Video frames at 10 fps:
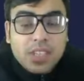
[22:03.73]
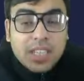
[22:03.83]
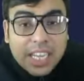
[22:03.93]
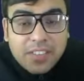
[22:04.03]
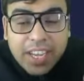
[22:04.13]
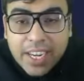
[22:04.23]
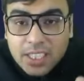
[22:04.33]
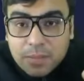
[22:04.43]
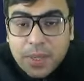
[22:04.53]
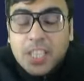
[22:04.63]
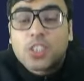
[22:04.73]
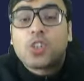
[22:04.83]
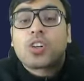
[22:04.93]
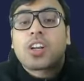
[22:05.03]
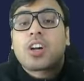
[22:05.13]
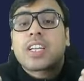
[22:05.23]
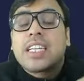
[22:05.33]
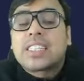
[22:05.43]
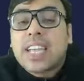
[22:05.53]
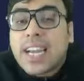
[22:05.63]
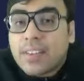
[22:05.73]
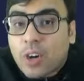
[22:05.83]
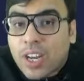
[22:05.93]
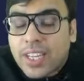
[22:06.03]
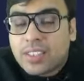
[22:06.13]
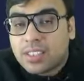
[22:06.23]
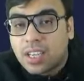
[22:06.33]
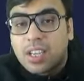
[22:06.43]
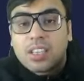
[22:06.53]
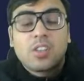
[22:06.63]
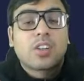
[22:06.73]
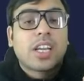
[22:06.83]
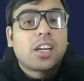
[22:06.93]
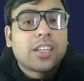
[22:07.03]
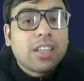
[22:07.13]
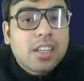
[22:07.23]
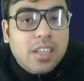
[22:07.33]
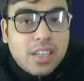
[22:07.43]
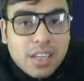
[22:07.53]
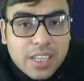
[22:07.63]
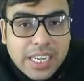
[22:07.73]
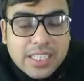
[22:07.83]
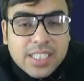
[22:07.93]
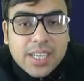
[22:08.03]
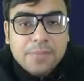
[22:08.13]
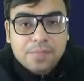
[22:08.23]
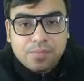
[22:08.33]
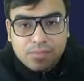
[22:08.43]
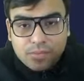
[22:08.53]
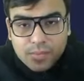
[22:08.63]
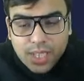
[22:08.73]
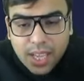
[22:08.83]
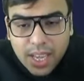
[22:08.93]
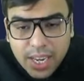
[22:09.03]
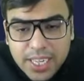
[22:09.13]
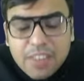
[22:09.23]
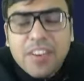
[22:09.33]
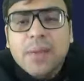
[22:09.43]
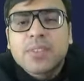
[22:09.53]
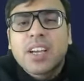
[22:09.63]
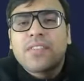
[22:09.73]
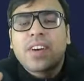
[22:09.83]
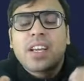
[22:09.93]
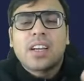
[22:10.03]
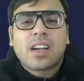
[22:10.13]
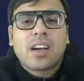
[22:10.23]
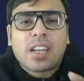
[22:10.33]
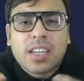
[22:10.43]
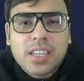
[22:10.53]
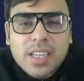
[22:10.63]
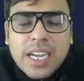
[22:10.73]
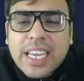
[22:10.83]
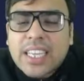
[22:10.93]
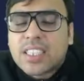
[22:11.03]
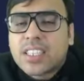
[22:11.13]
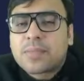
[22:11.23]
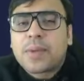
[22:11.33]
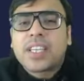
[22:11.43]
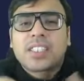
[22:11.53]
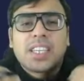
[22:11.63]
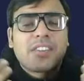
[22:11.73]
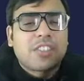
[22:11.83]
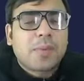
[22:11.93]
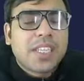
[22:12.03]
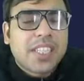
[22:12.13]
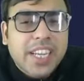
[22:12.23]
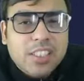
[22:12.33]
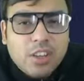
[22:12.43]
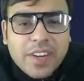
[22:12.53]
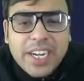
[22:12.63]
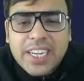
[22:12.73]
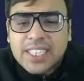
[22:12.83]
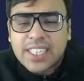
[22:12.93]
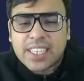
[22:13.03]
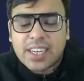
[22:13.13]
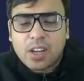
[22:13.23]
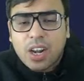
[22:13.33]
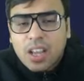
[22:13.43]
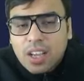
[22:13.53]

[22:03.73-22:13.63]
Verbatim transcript: give hate speech, you cannot incite violence, you cannot, you can say, defame someone or against a speech, give speech against sovereignty, etc. and all.